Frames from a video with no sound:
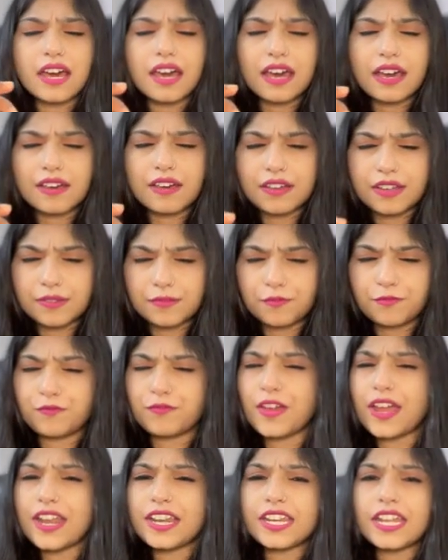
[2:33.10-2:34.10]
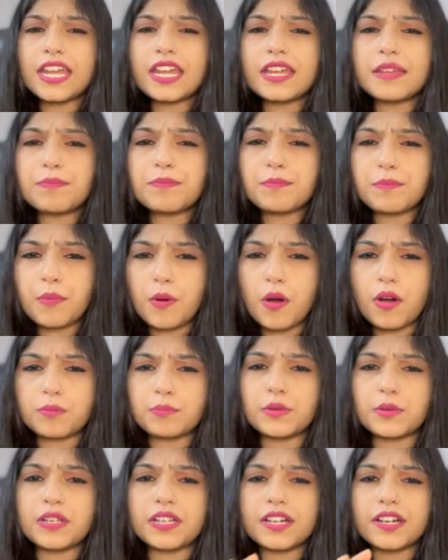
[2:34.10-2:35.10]
a very
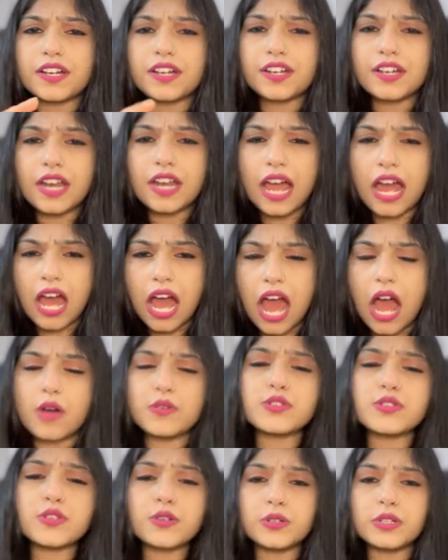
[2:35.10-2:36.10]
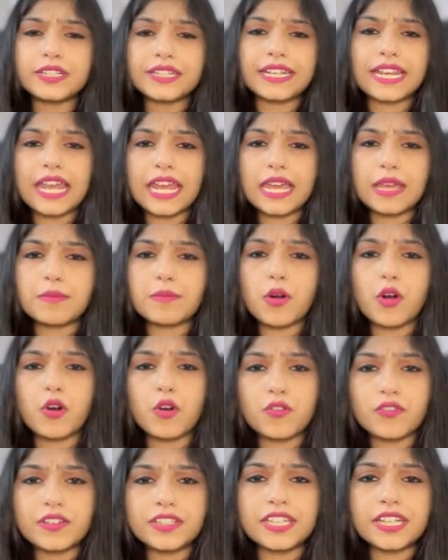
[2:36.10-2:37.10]
popular household name
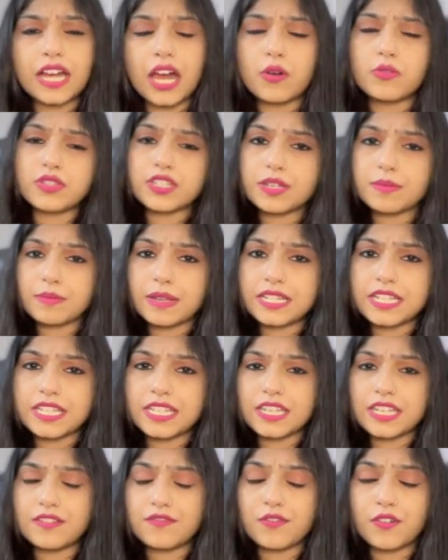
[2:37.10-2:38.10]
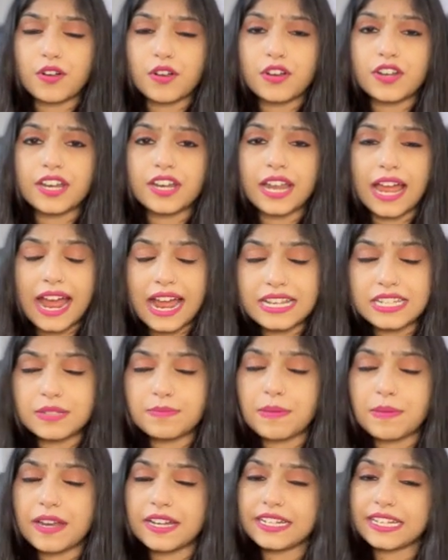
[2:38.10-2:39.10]
over-the-counter medicine for
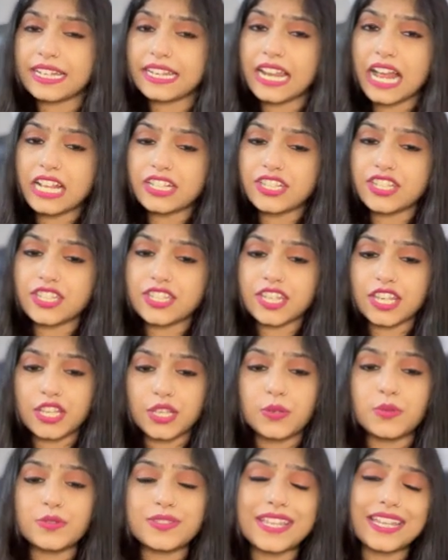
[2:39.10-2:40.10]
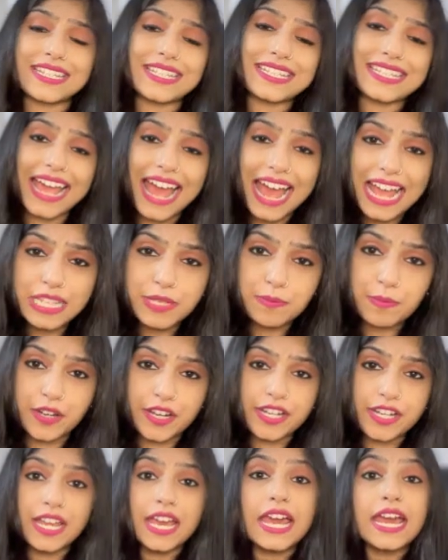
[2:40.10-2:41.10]
antipyretic analgesic use, that is
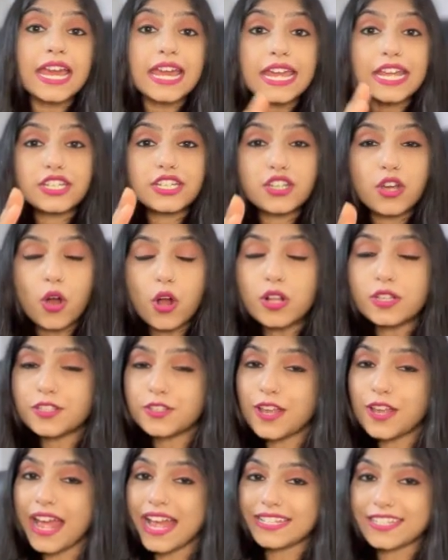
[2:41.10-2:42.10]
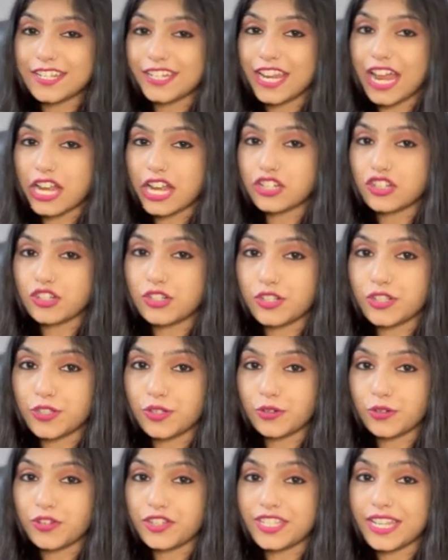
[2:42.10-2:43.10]
aspirin. It also has a natural
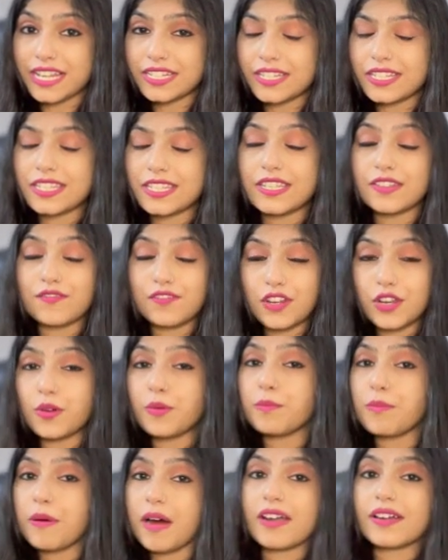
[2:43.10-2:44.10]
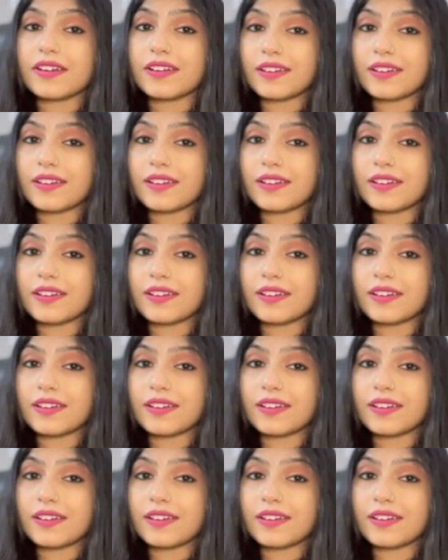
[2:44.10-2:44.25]
source, that is the willow bark.